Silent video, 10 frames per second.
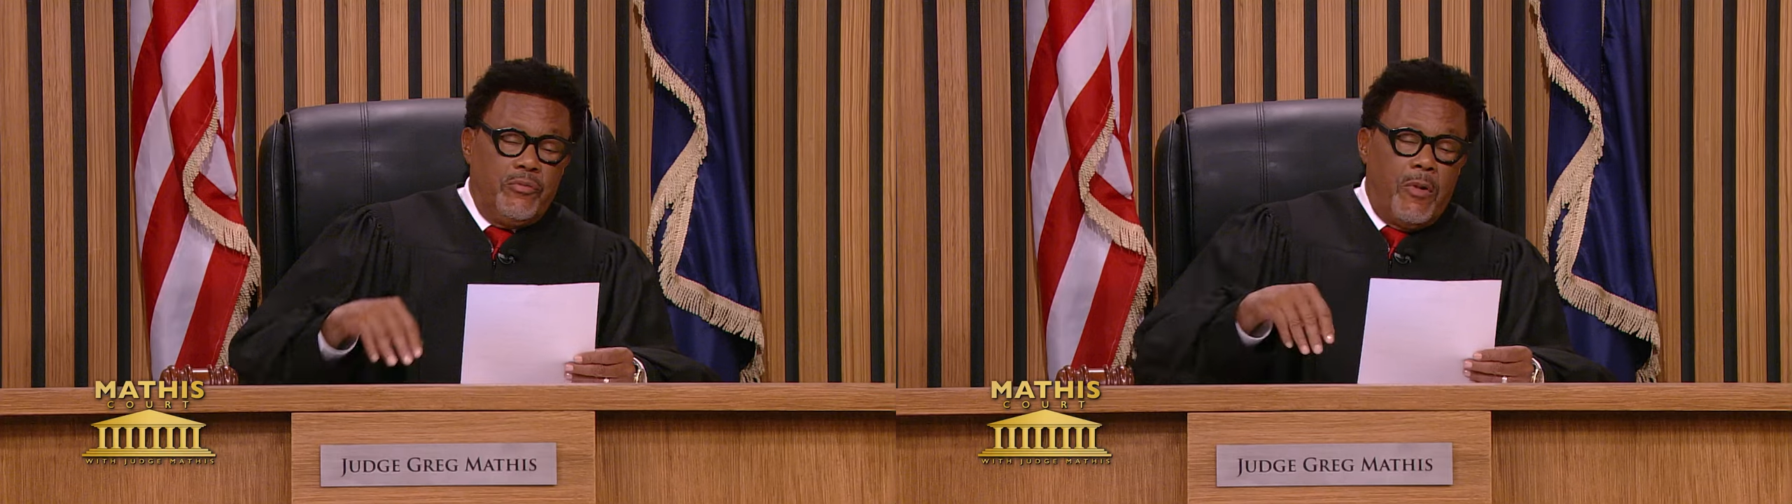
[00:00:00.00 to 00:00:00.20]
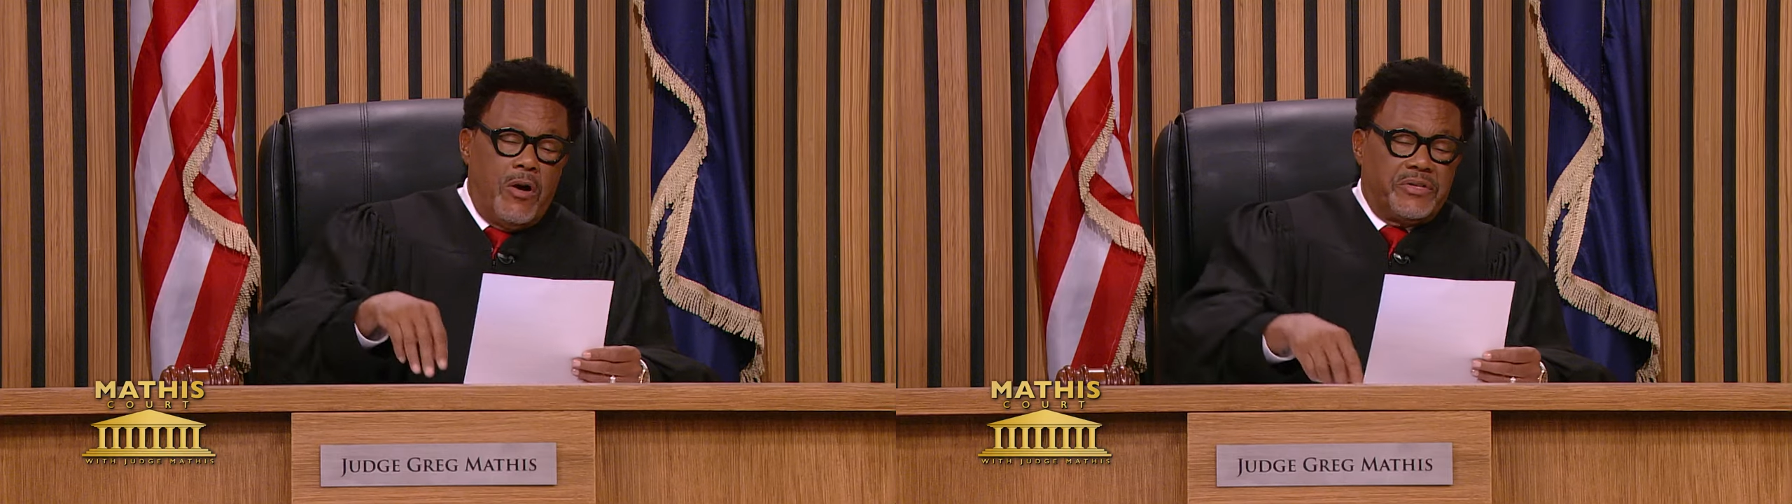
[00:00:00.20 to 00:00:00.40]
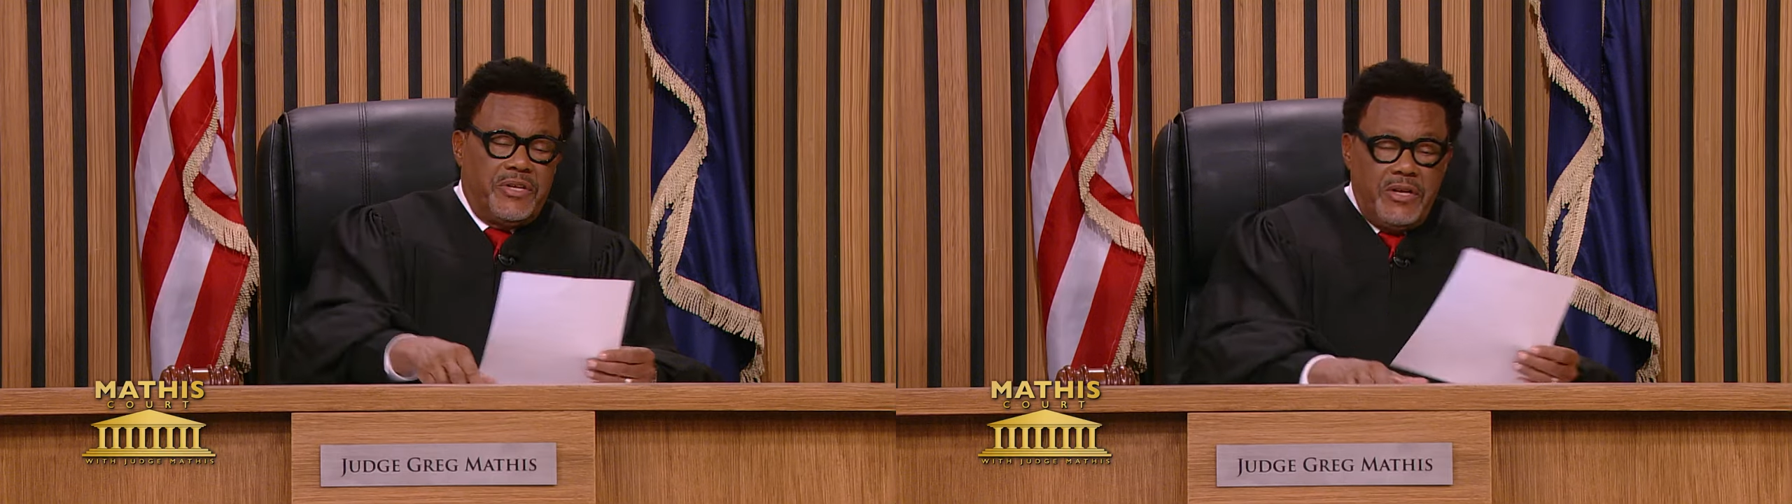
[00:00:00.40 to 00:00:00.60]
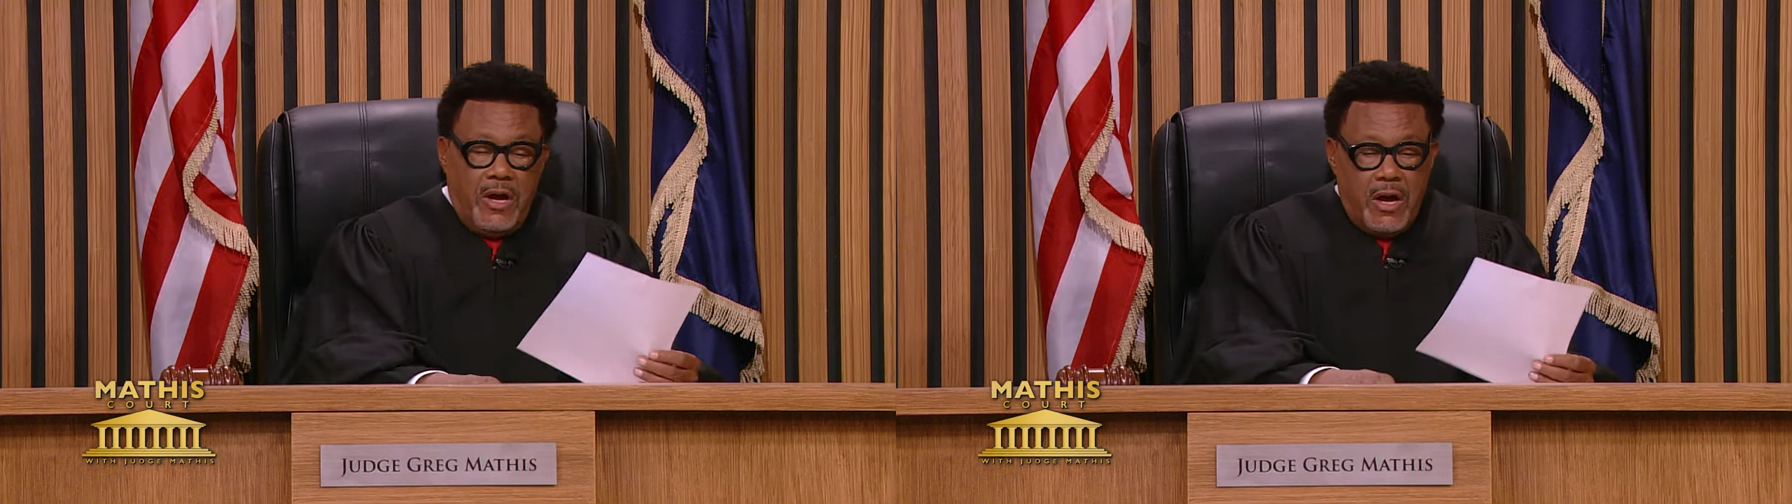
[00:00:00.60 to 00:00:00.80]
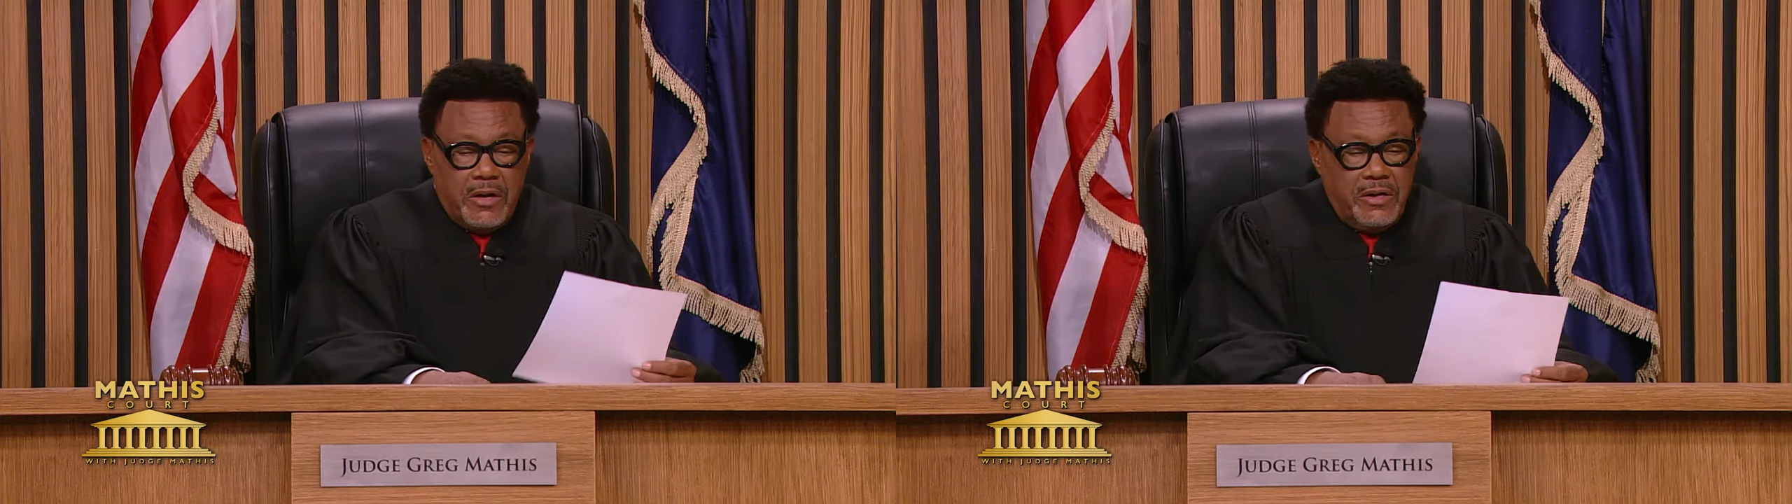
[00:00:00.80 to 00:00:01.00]
Marcia
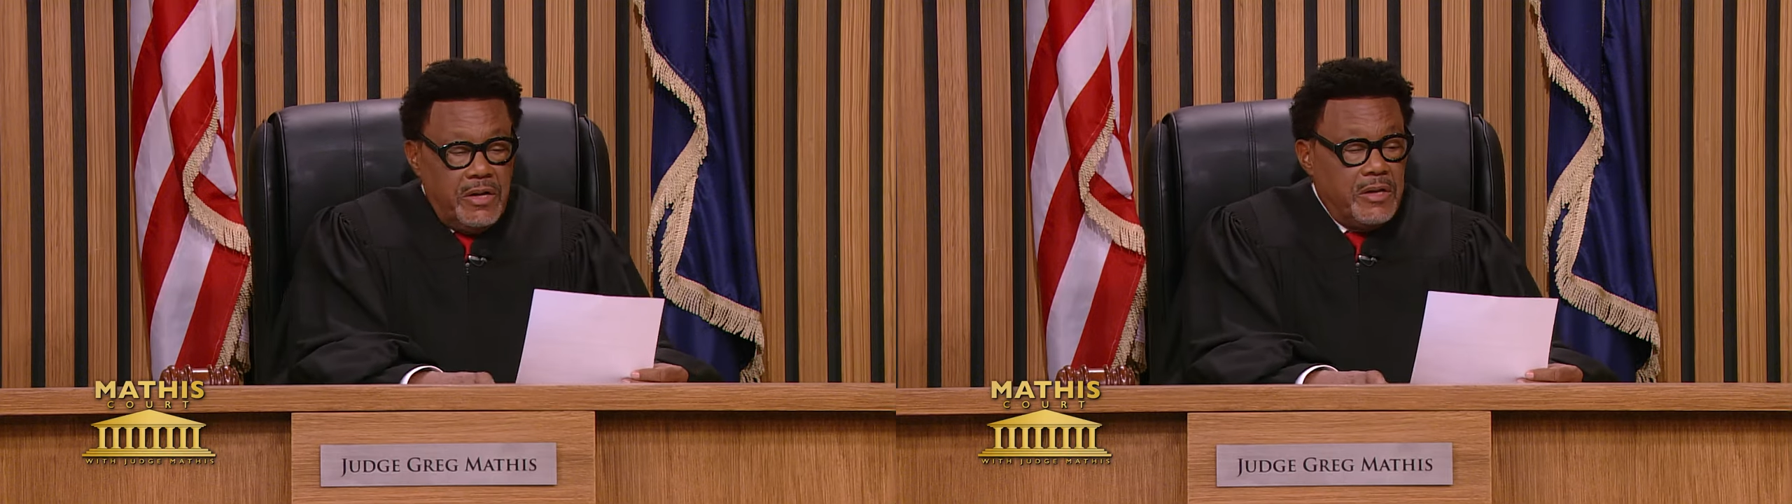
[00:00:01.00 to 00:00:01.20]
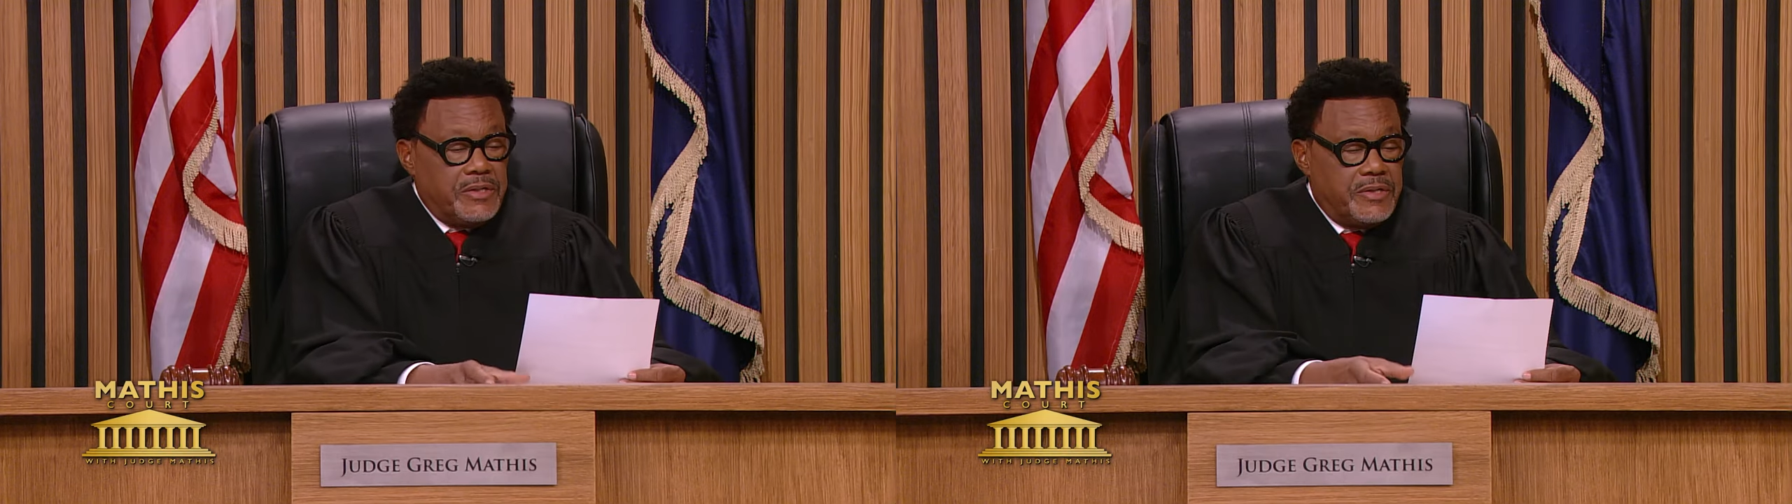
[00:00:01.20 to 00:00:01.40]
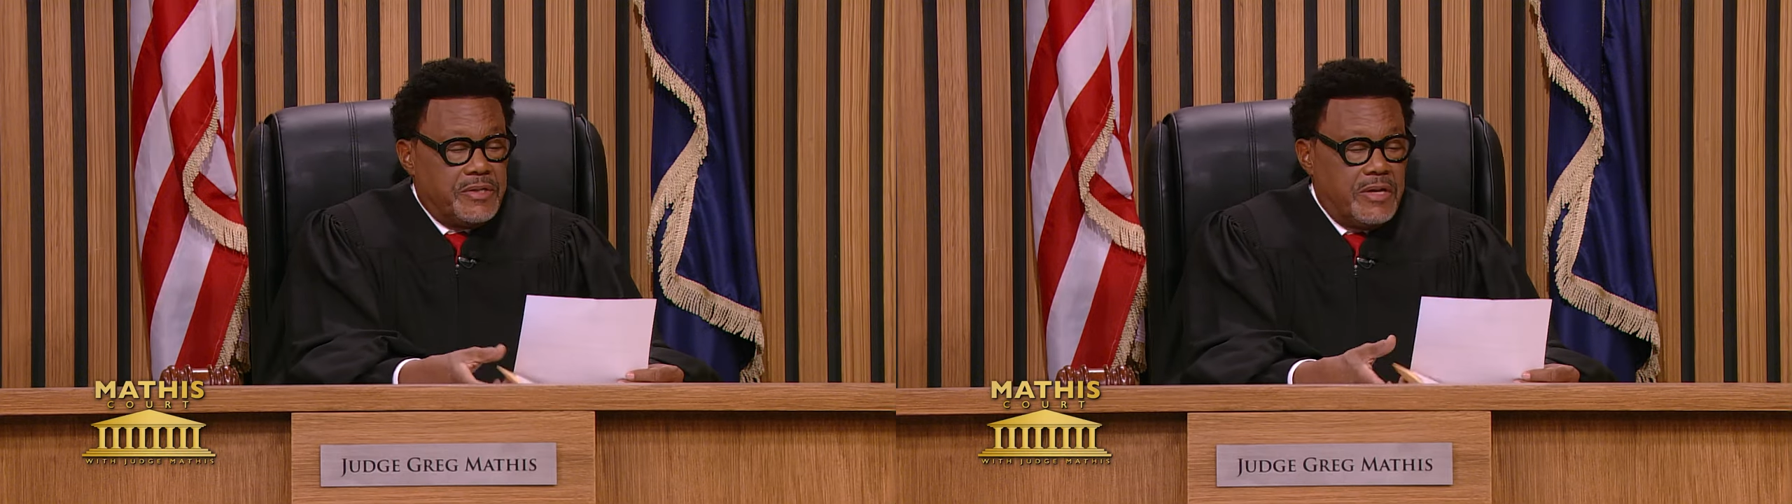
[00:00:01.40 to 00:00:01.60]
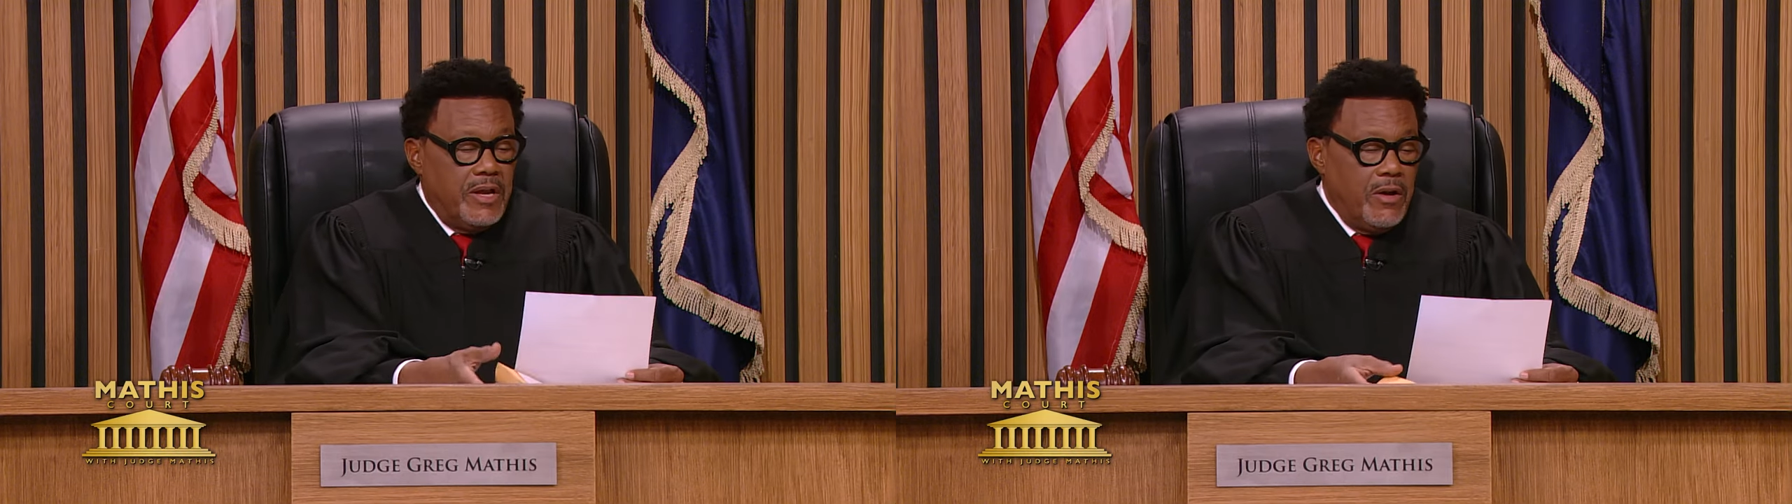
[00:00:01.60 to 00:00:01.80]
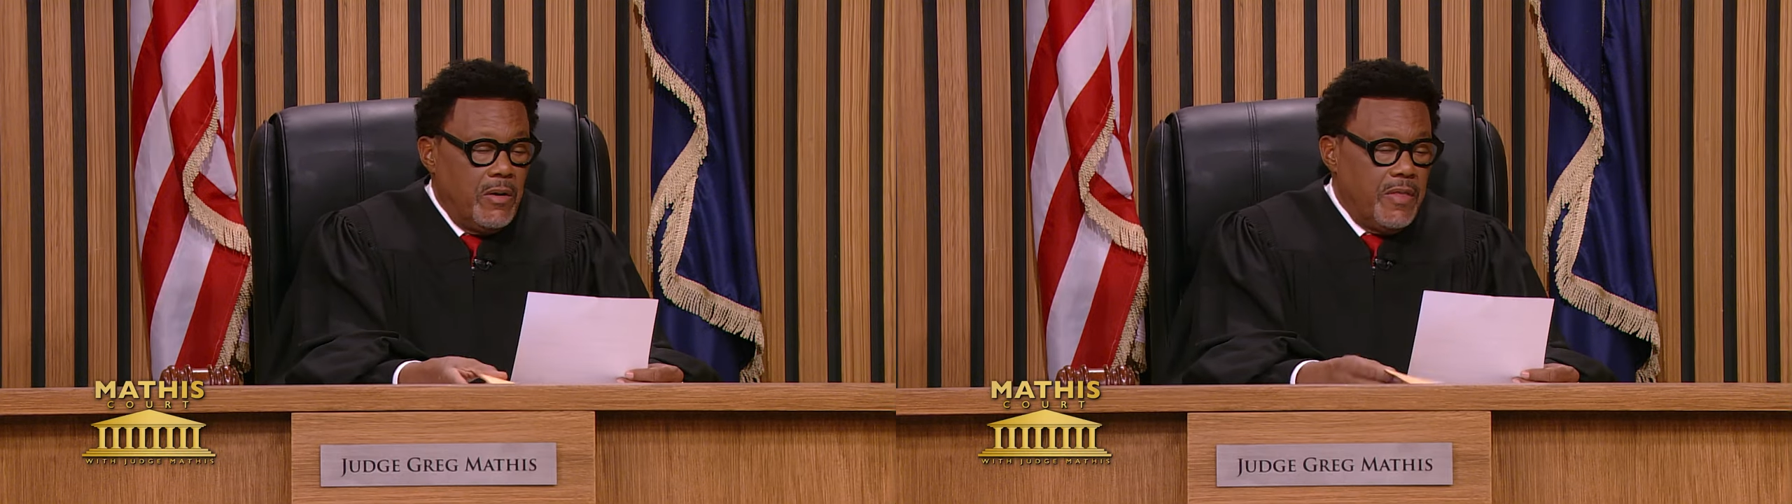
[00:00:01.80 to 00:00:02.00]
Young,
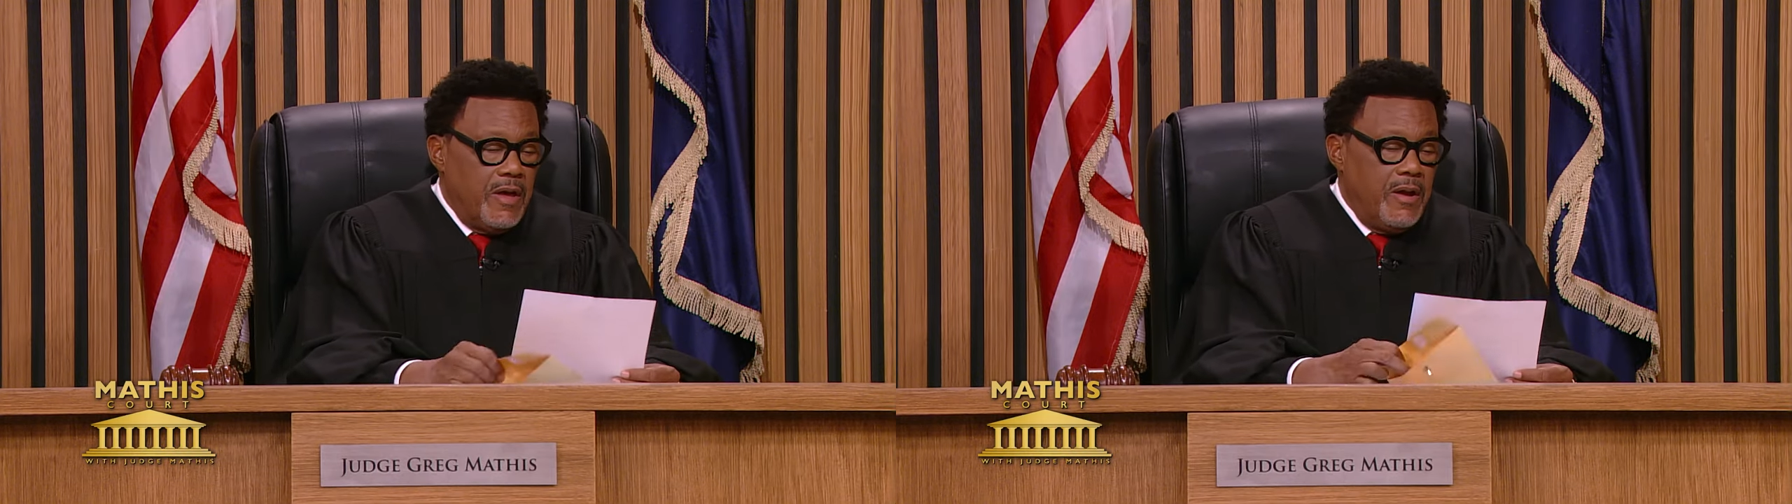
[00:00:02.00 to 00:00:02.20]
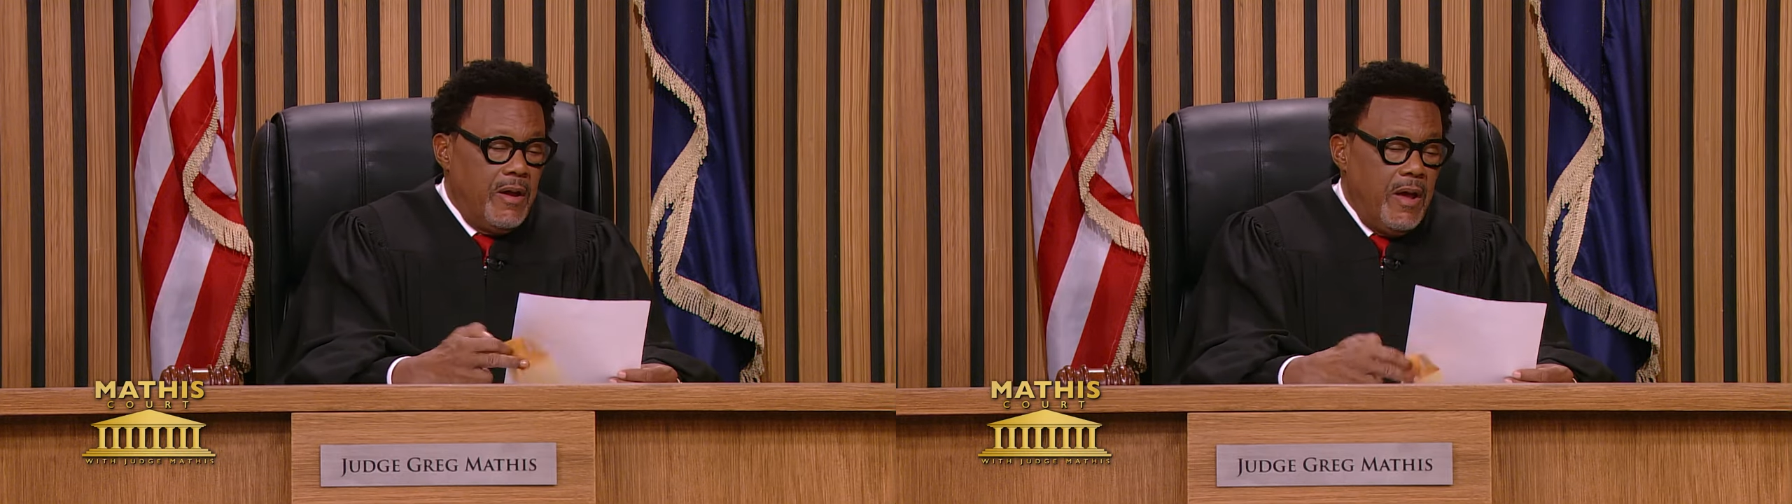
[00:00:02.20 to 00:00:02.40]
steal the